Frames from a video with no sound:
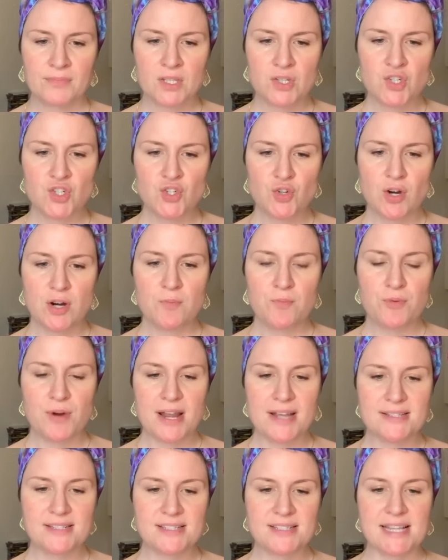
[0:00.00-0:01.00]

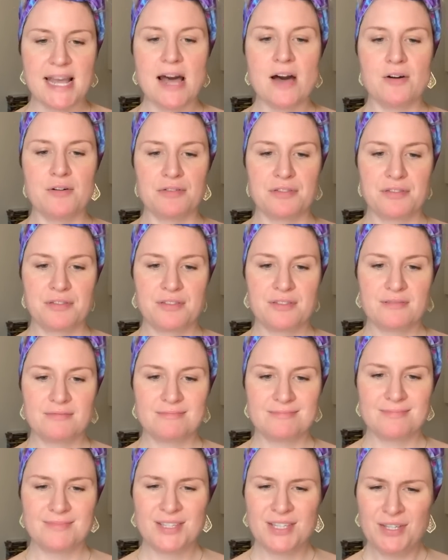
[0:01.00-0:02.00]
Shortbread South,
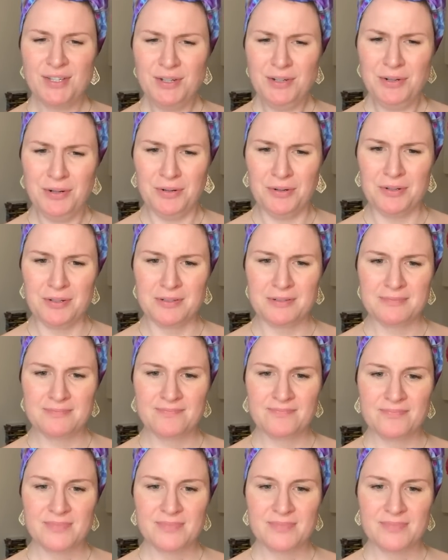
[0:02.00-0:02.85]
cute.